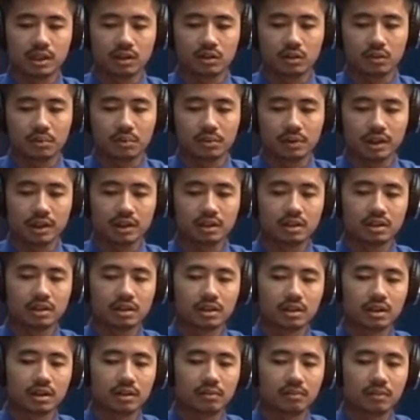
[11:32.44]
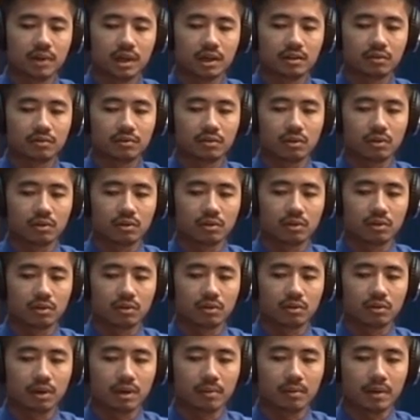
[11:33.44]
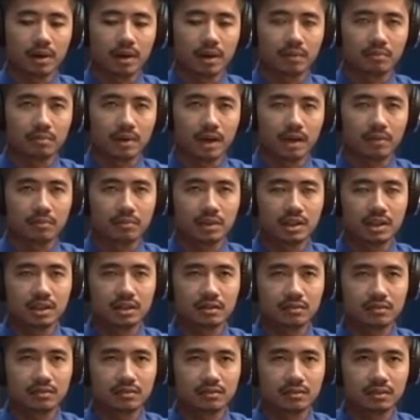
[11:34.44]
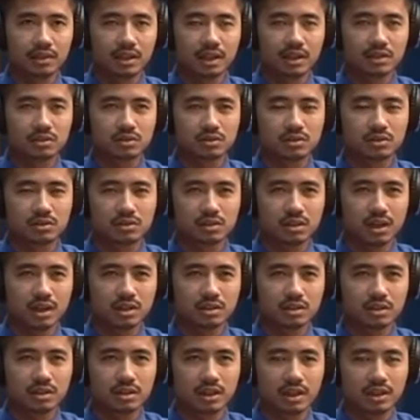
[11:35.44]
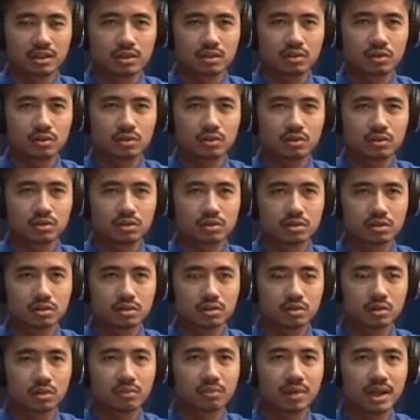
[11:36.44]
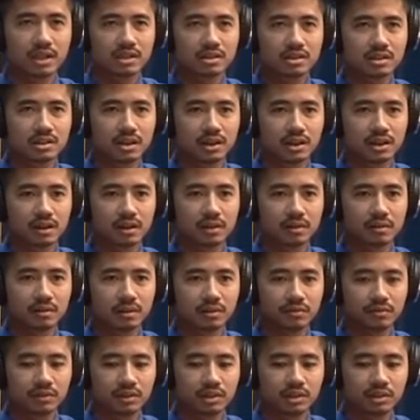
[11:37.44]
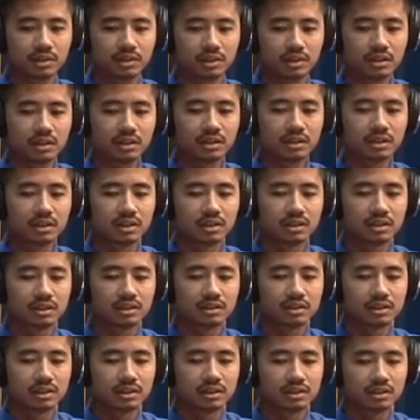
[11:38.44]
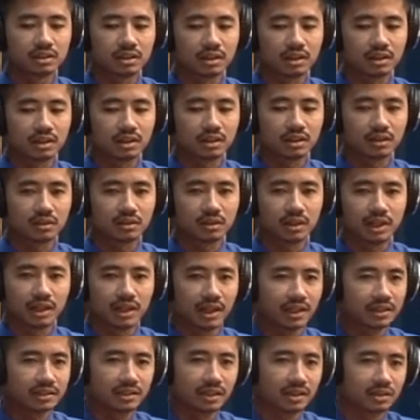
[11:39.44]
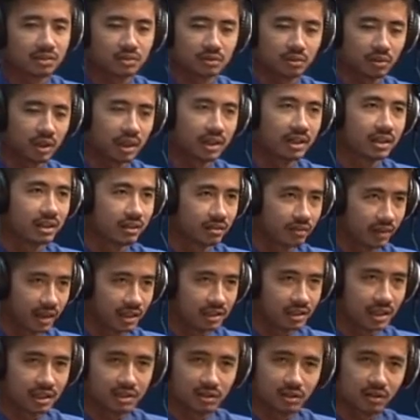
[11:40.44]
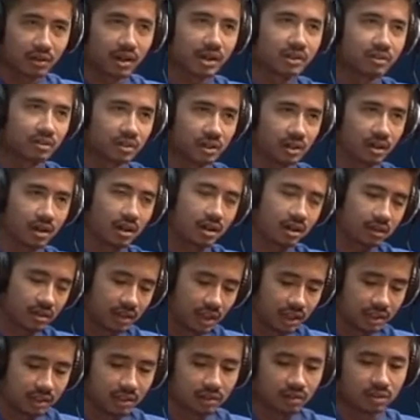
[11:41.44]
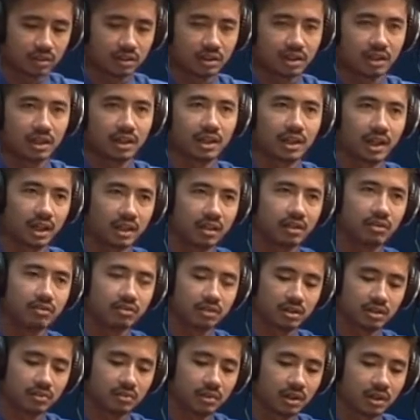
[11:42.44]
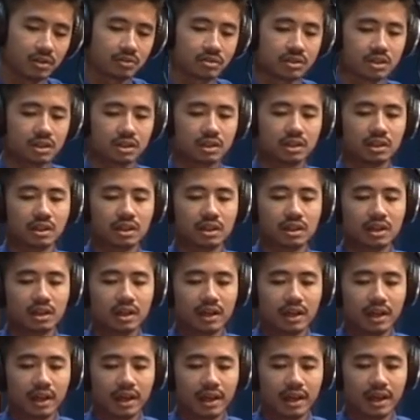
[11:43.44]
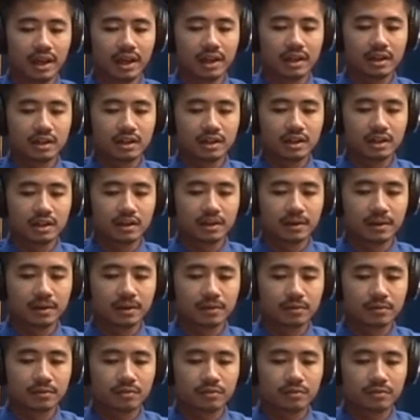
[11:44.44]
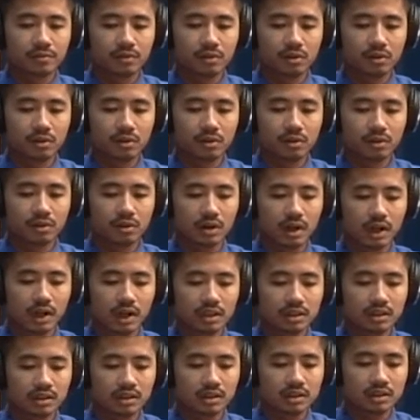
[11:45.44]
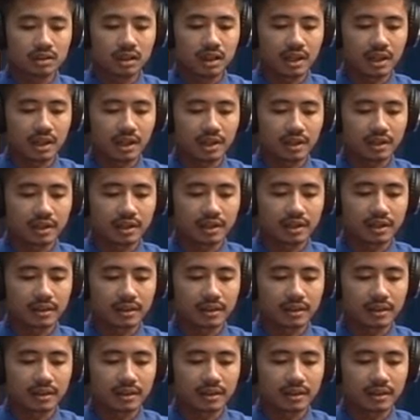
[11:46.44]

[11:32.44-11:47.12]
operate. But for web app, I believe there's not so much difficulty, since you can access through any device as long as you are connected to internet and using a browser. And for others like